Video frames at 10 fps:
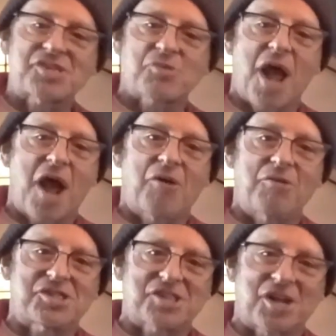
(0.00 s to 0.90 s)
and that's why
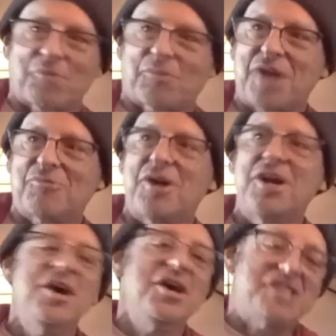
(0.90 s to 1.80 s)
I always celebrate
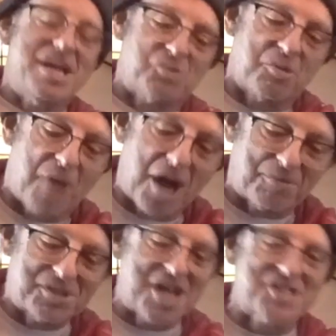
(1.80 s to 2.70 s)
when teams with
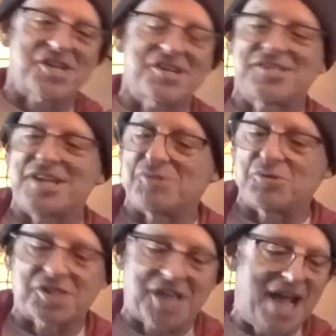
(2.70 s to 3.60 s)
puck possession and
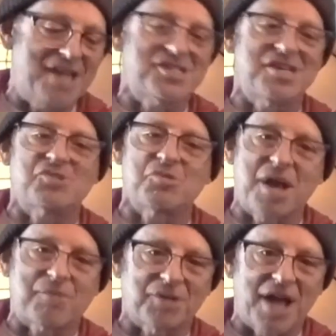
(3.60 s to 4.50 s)
teams who skate and teams
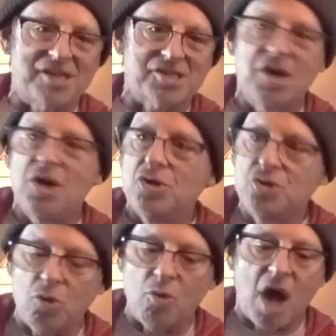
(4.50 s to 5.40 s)
who make plays
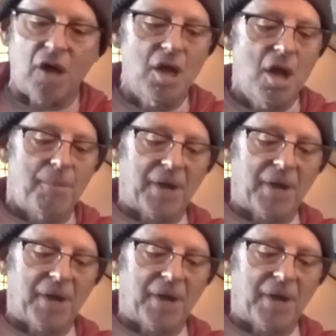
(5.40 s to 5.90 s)
do well.